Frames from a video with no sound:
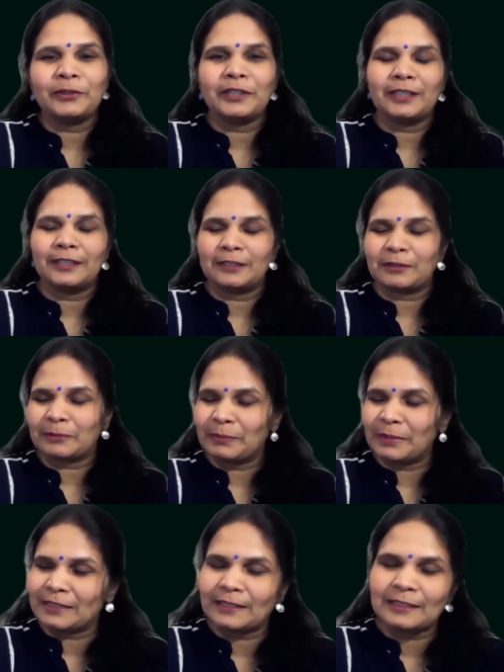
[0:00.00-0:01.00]
who are
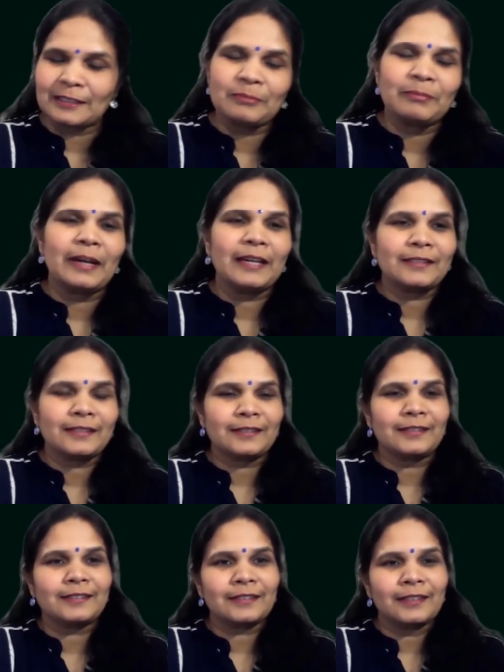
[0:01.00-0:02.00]
PSSM
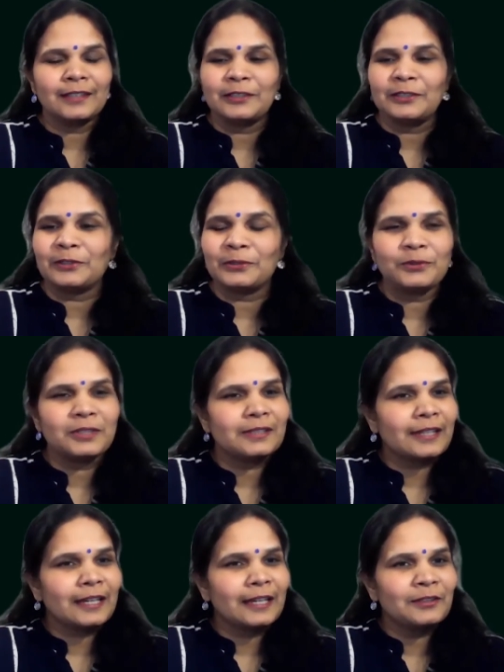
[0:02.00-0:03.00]
masters to do
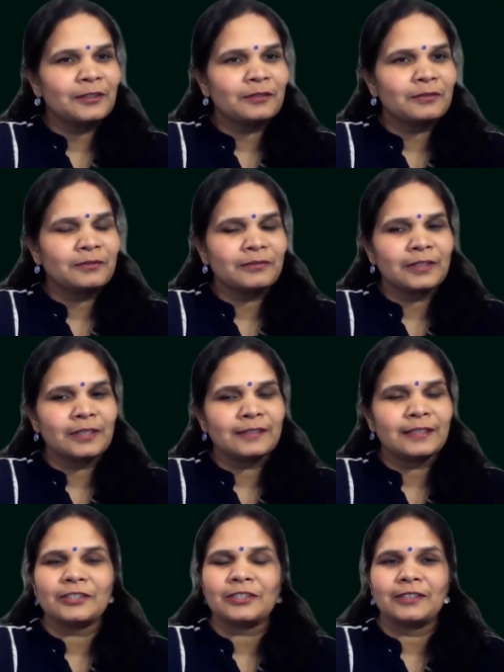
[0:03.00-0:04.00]
this kind of
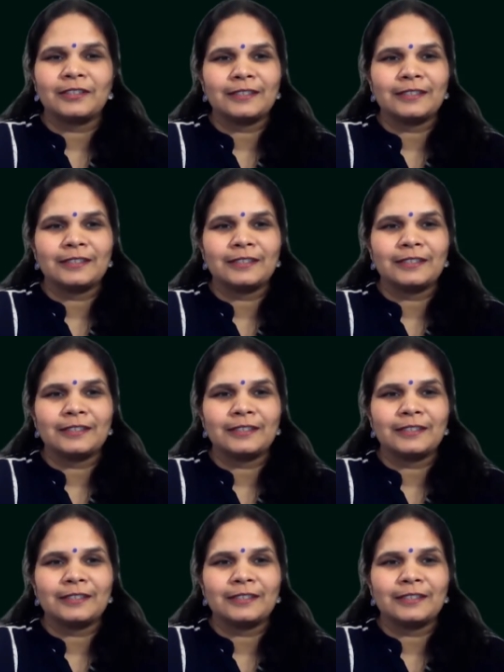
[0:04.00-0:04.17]
session.